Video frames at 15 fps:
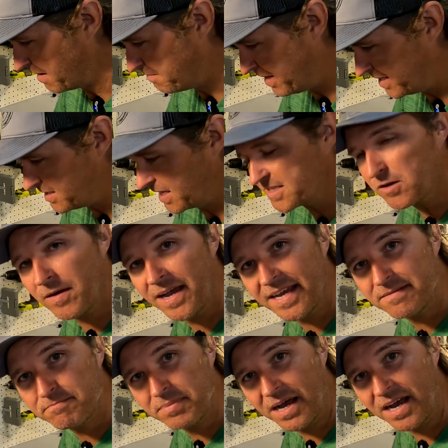But let's go
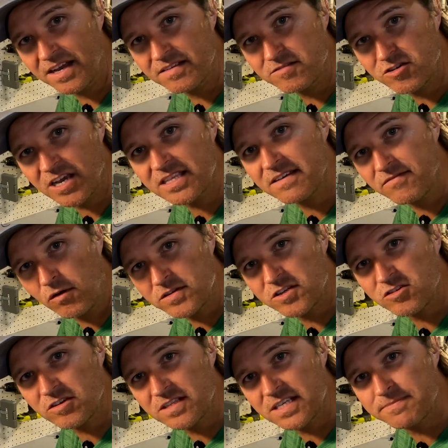ahead and check the
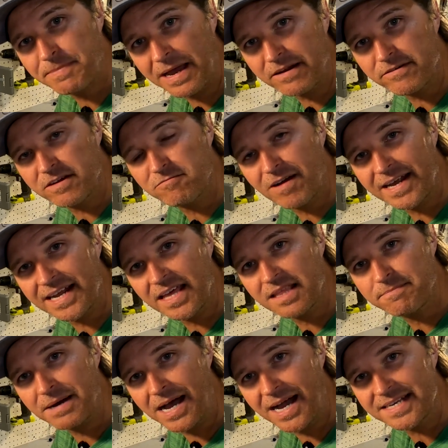voltage on this battery right out of
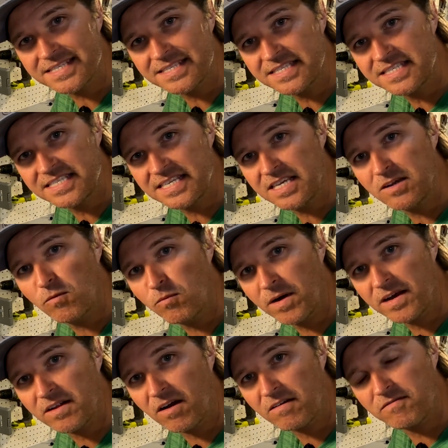the box and see
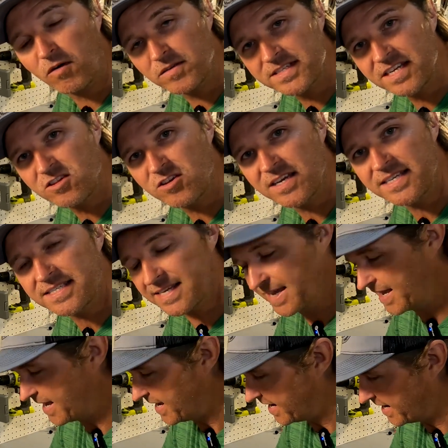what our voltage is.
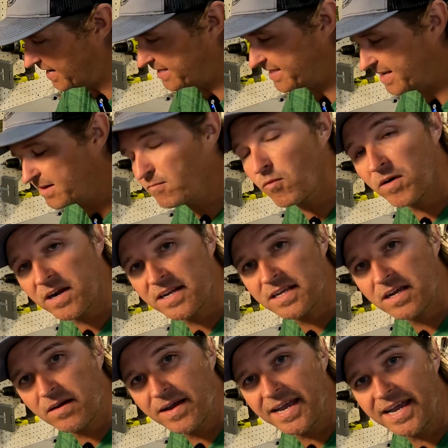And then we're
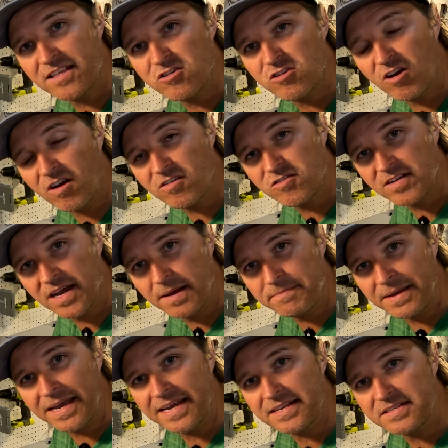gonna go ahead and charge it
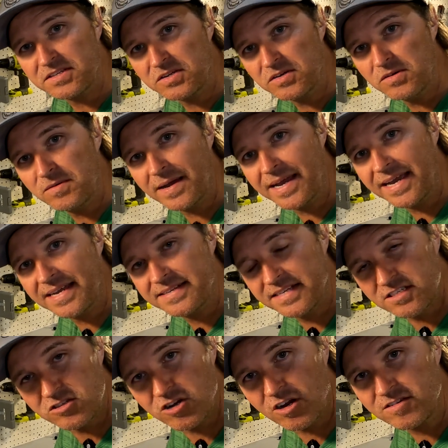up and do a
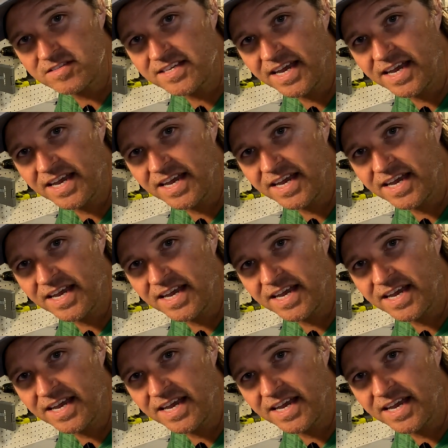discharge